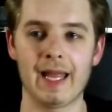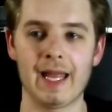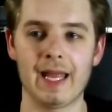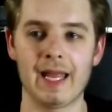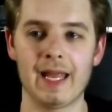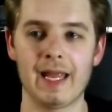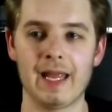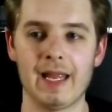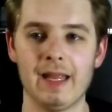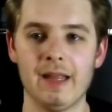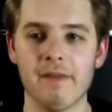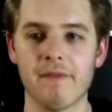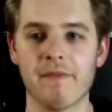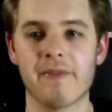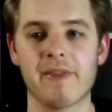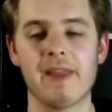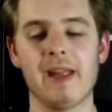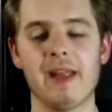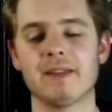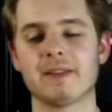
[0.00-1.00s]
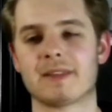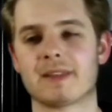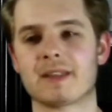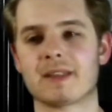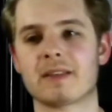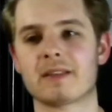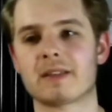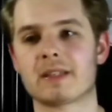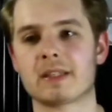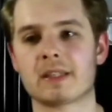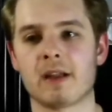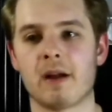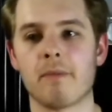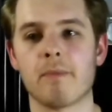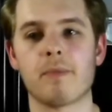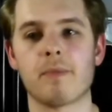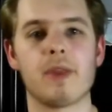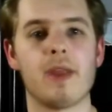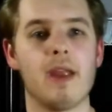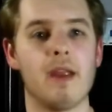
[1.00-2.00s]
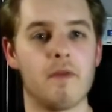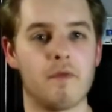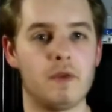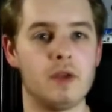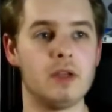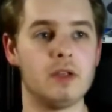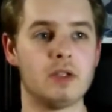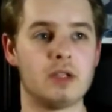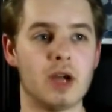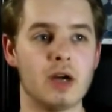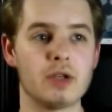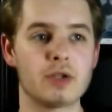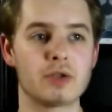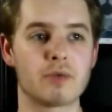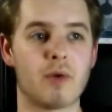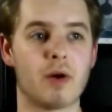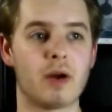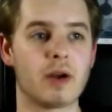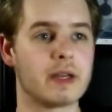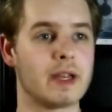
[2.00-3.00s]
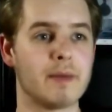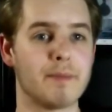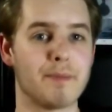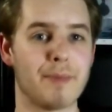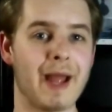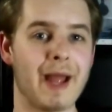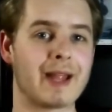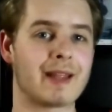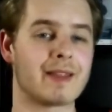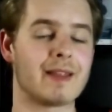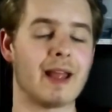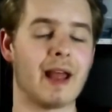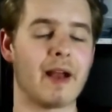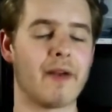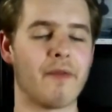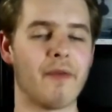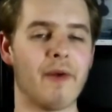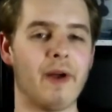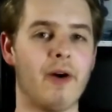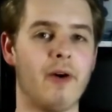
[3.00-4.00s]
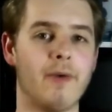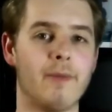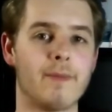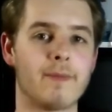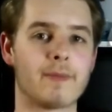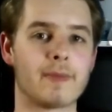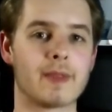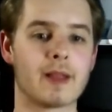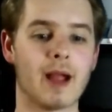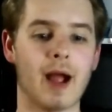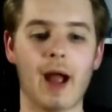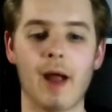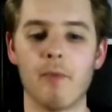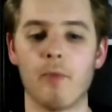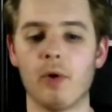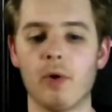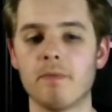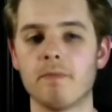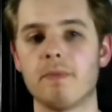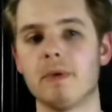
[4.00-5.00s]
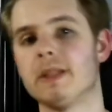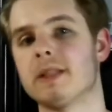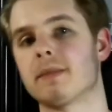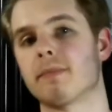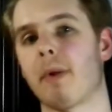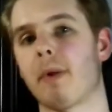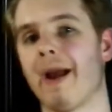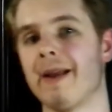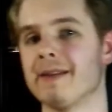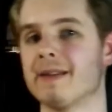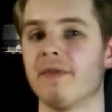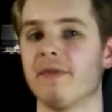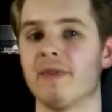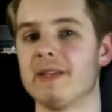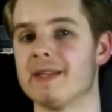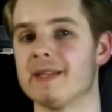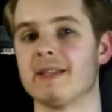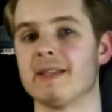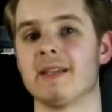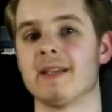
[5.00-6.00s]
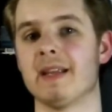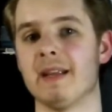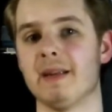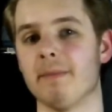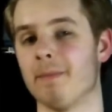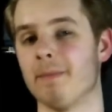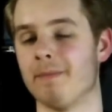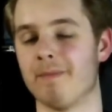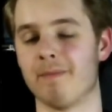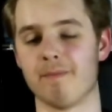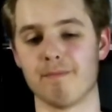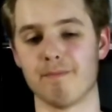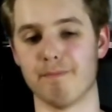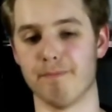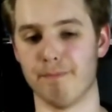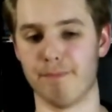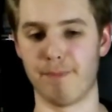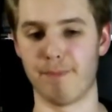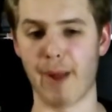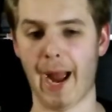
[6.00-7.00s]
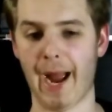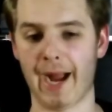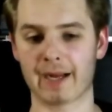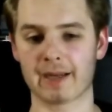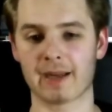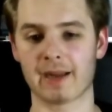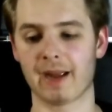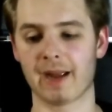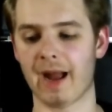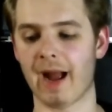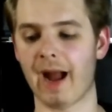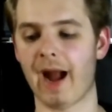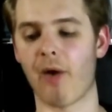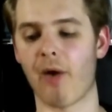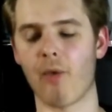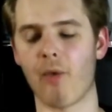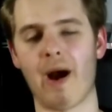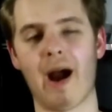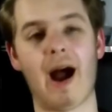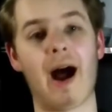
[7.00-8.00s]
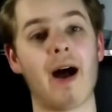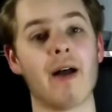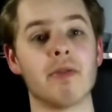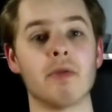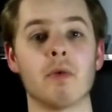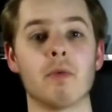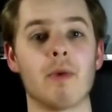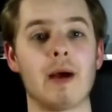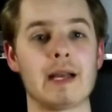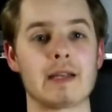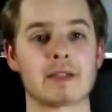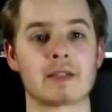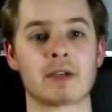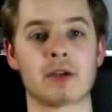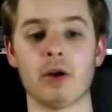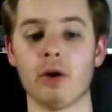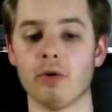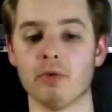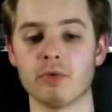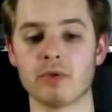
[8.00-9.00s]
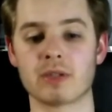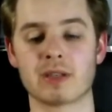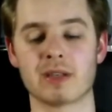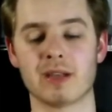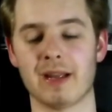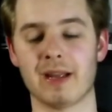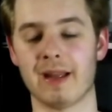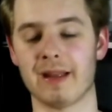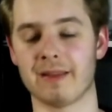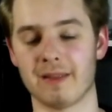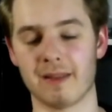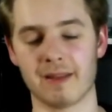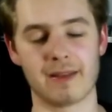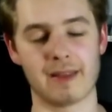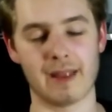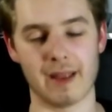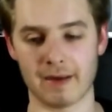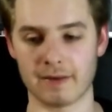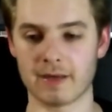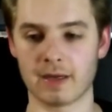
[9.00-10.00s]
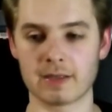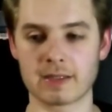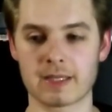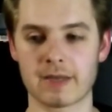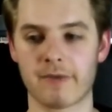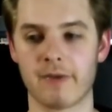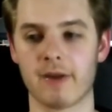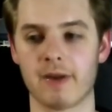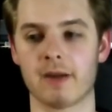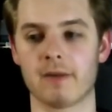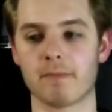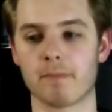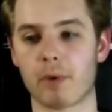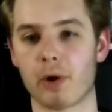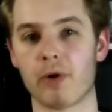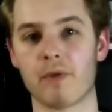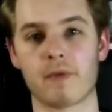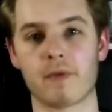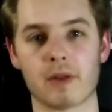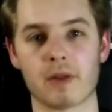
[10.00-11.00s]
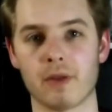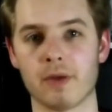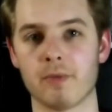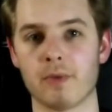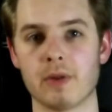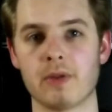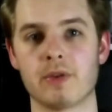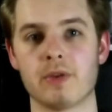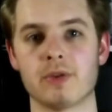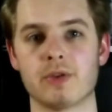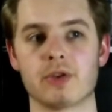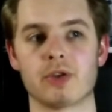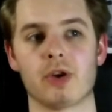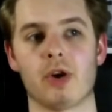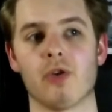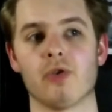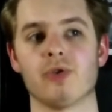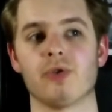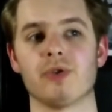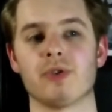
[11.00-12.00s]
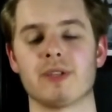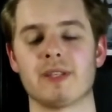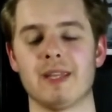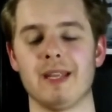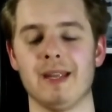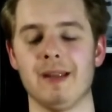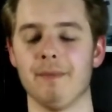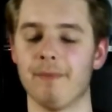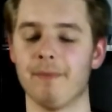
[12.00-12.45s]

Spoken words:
If he does want to get back in the NFL, I wouldn't be surprised if it's a team back out on the West Coast. And that does fit perfectly with this Chargers team.